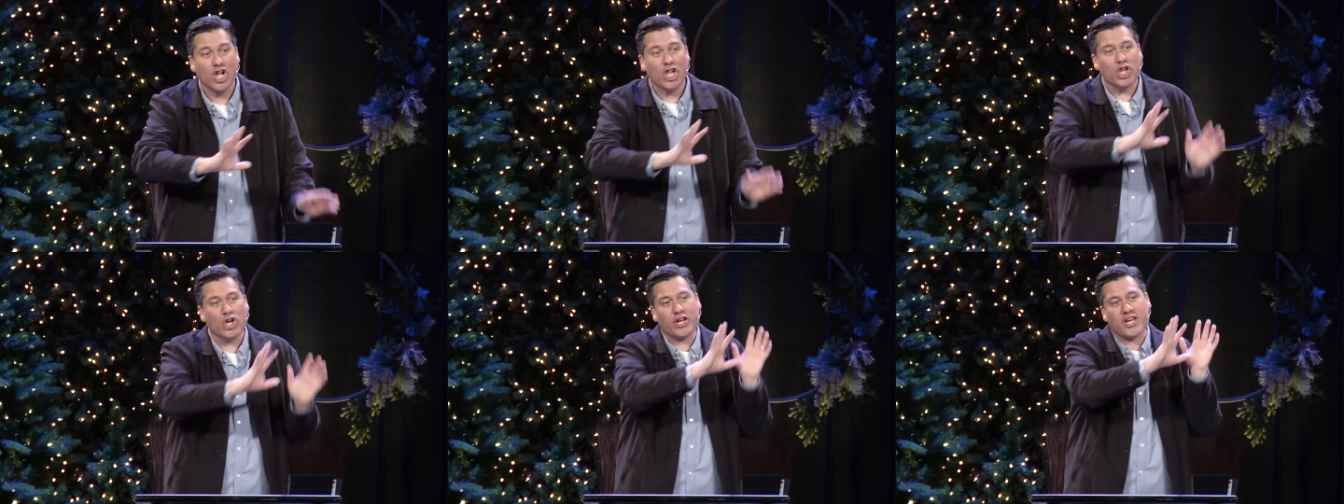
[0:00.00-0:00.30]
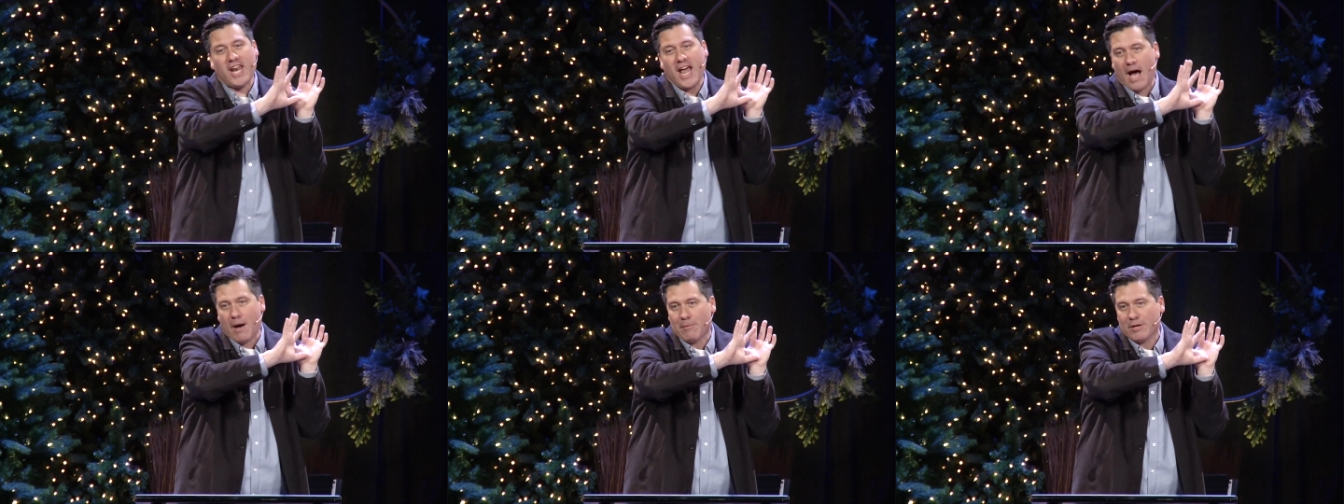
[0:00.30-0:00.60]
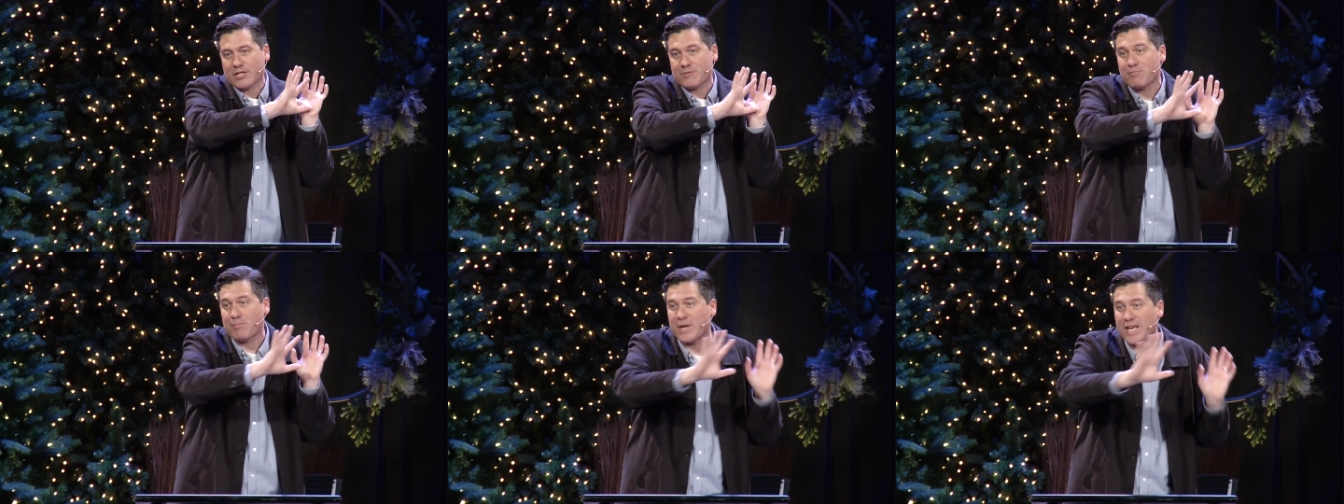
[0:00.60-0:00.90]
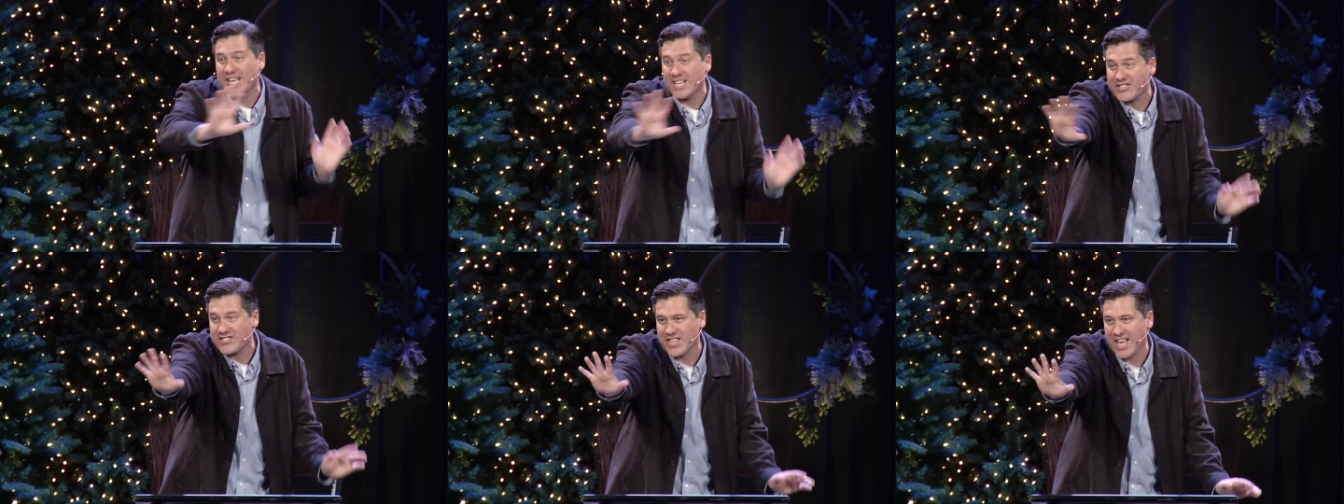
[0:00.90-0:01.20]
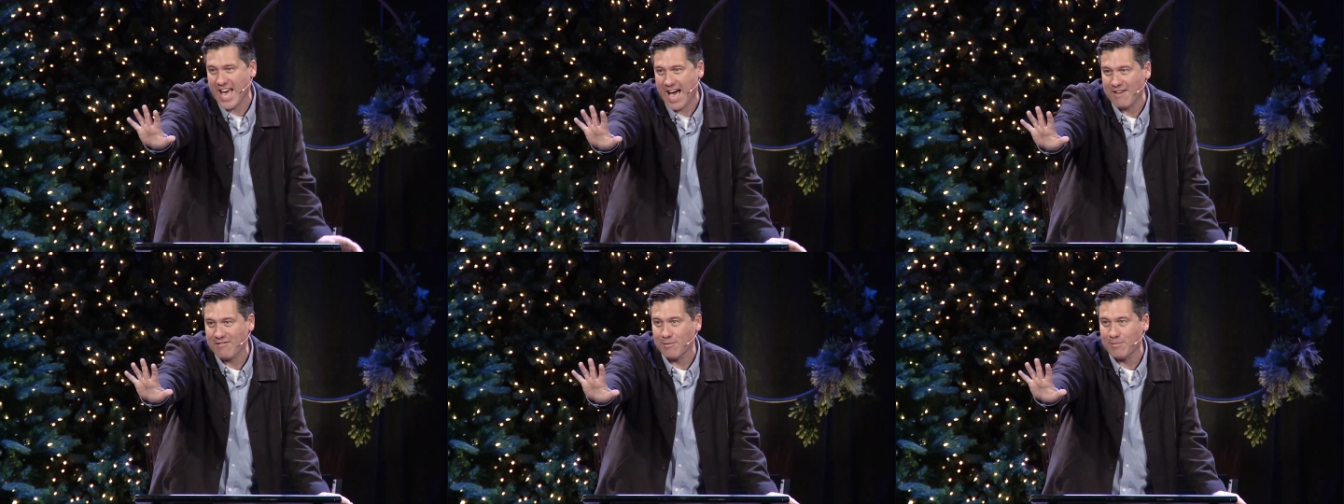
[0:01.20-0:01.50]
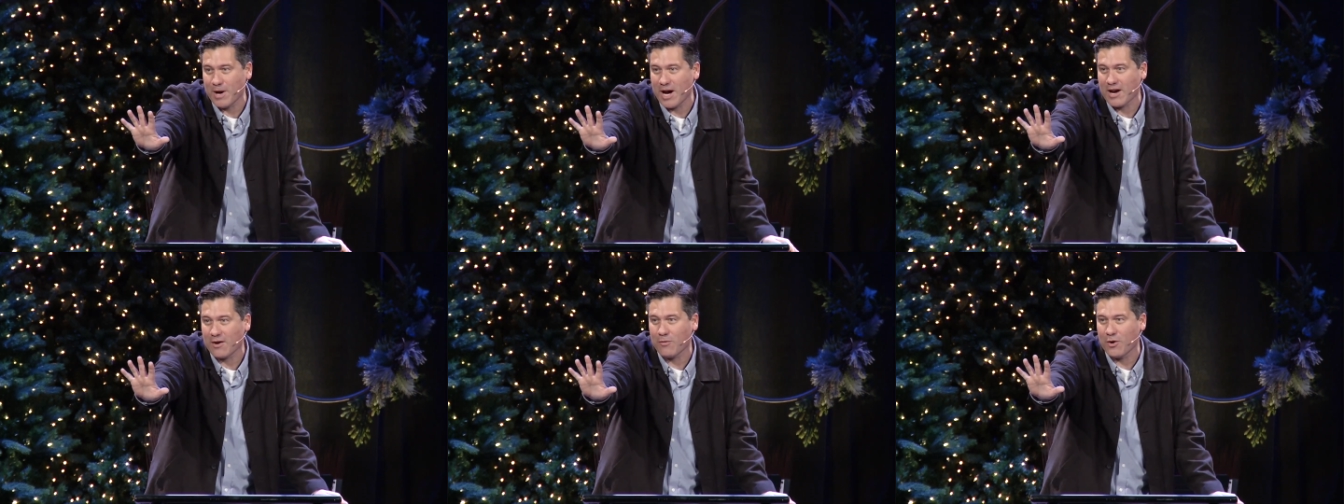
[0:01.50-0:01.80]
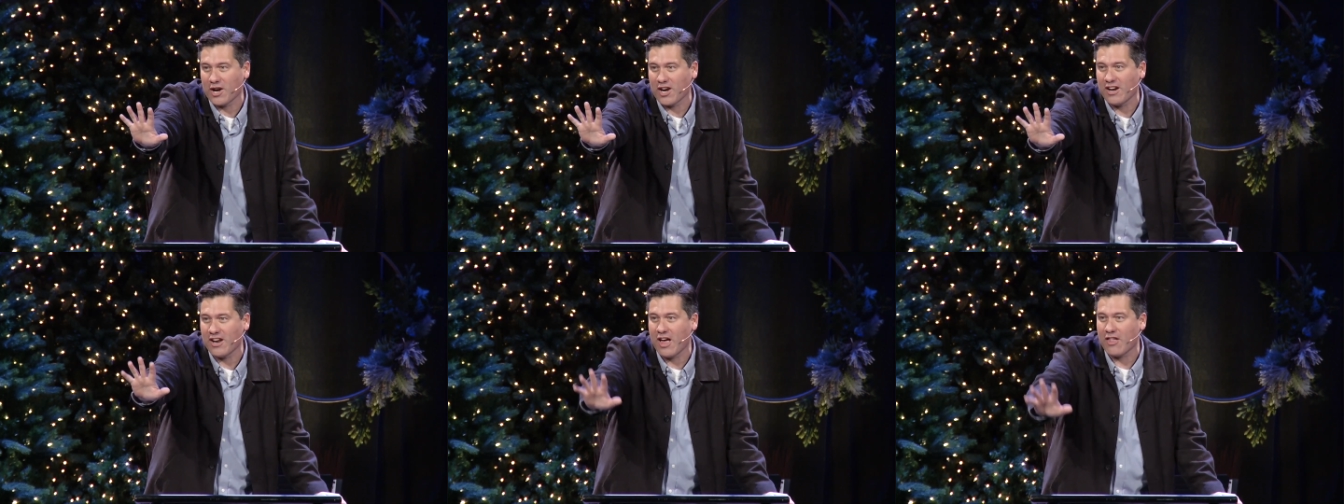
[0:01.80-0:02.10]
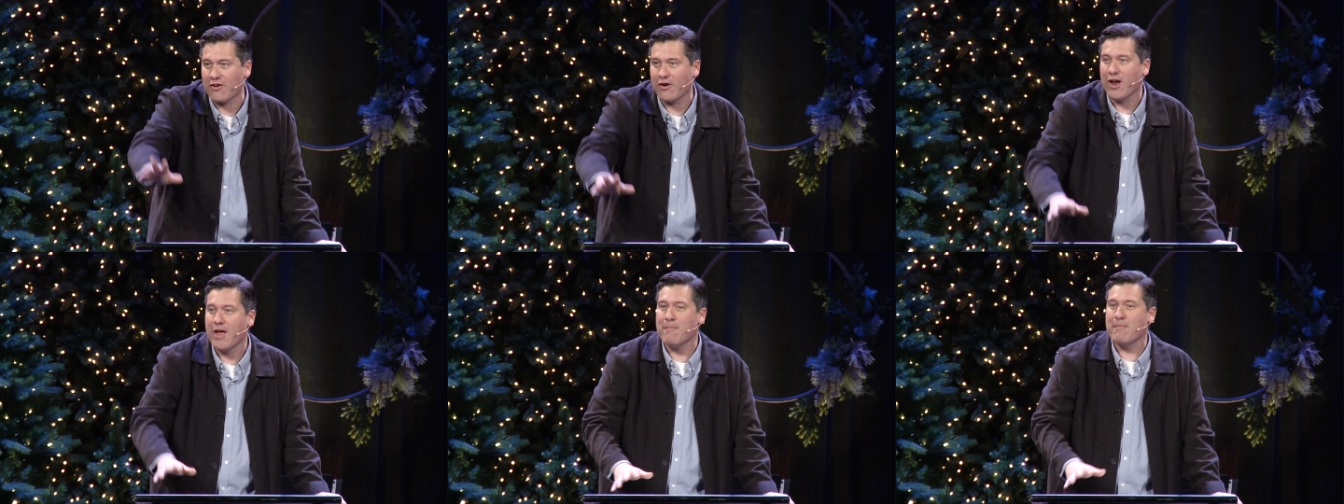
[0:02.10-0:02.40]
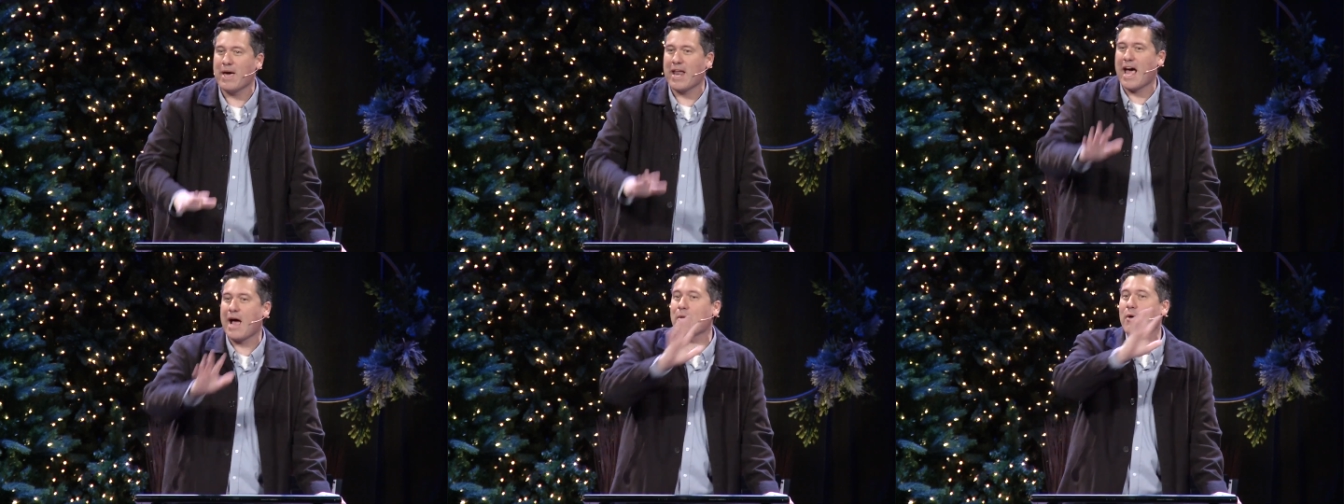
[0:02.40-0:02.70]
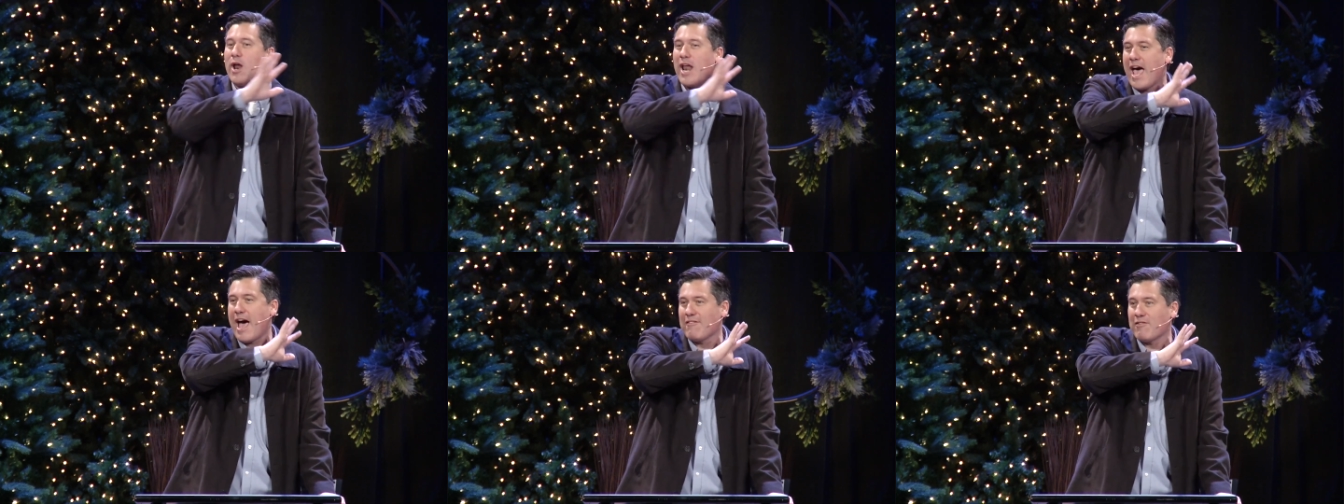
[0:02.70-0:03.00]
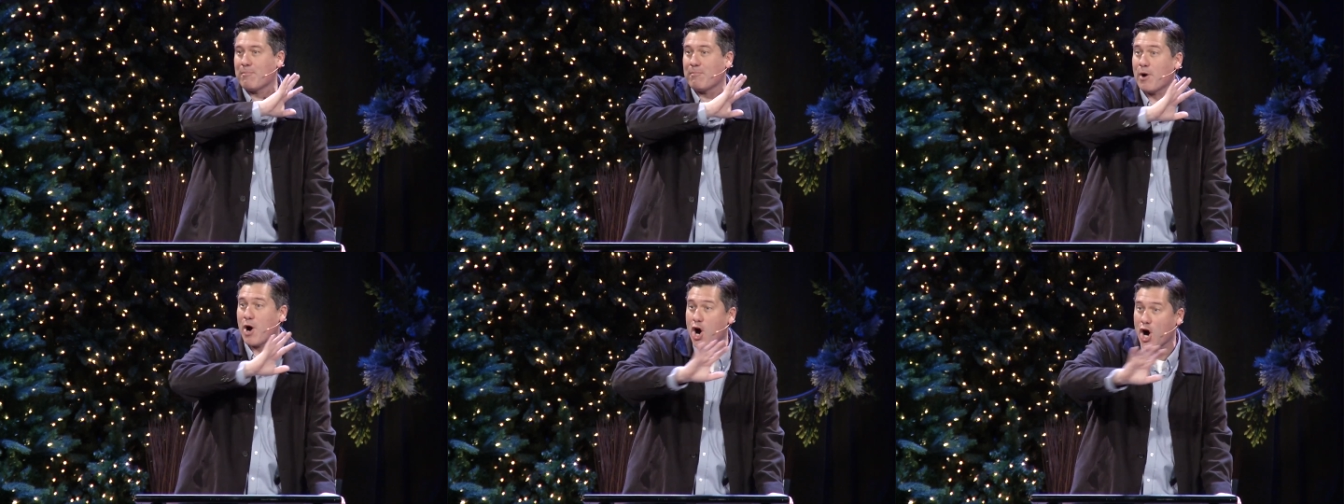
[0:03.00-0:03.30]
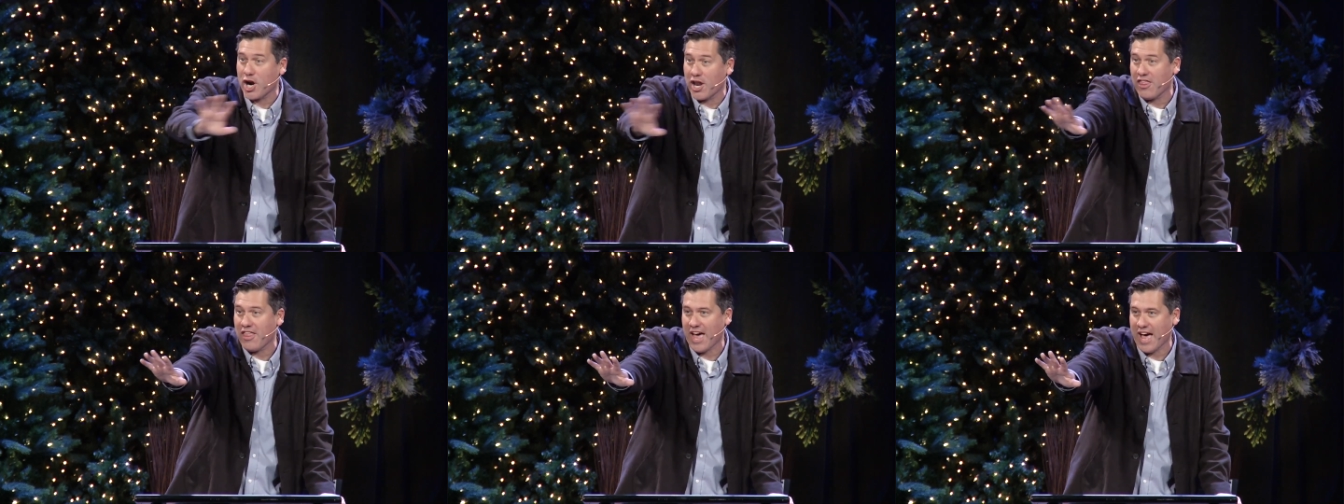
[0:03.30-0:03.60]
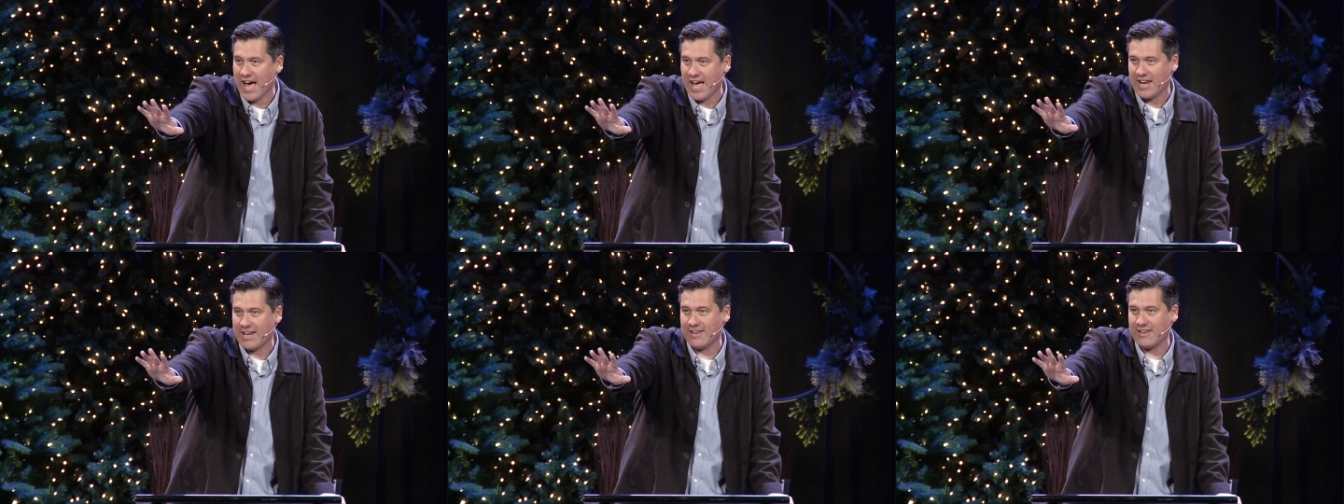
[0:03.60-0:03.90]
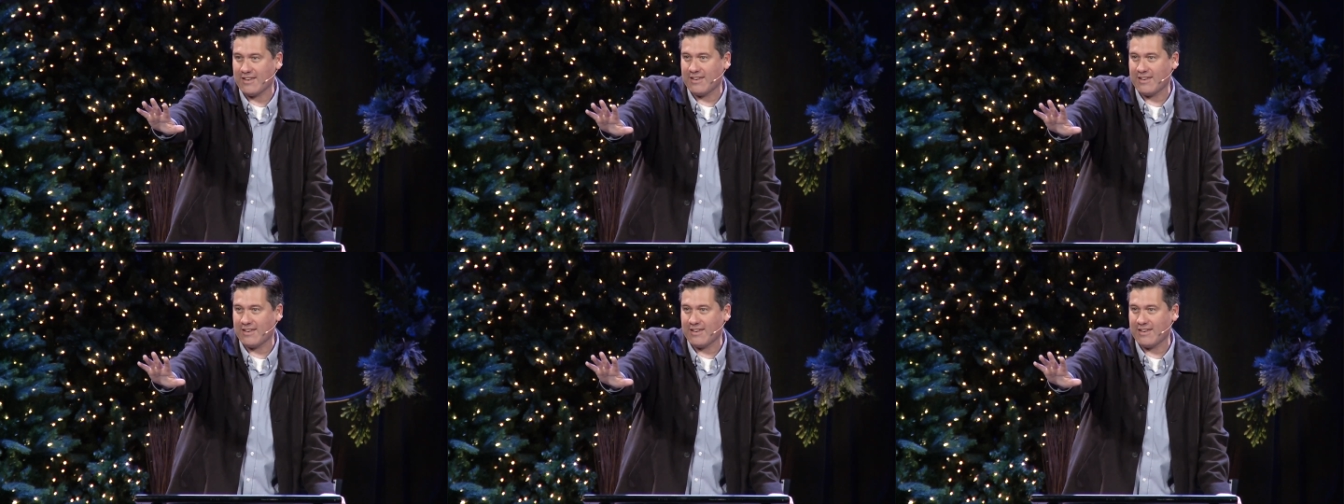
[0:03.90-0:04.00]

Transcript: Look at how much peace they have among one another. Man, I want to have a part of that.